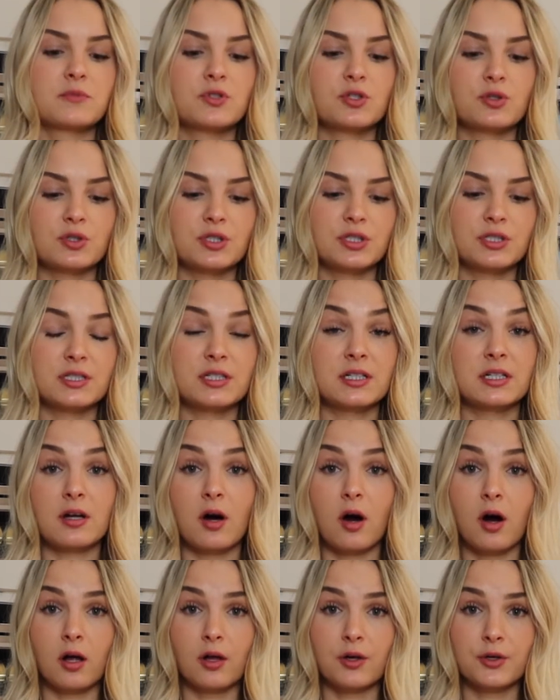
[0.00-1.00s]
So she did it
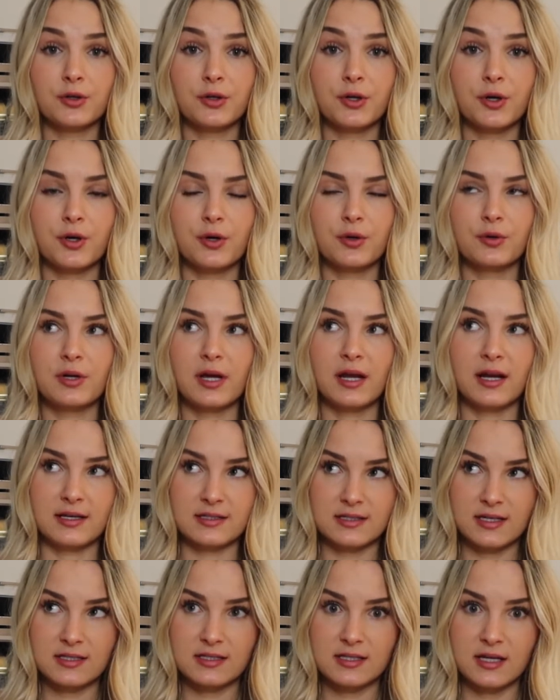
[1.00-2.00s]
all on her own. And as
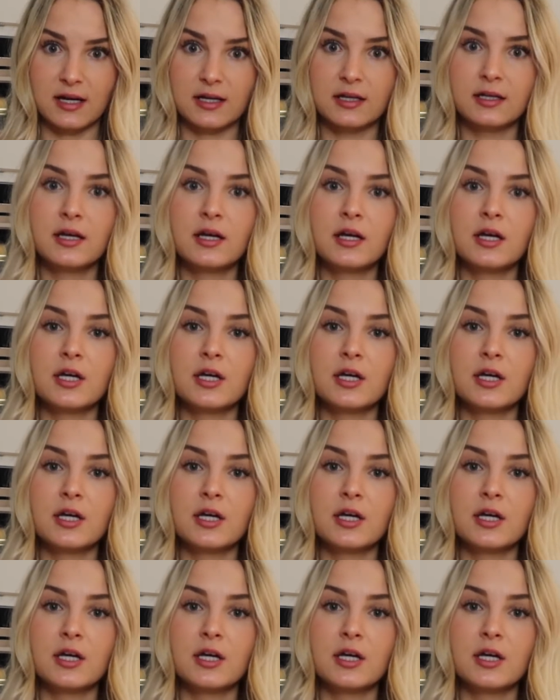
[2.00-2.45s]
I said,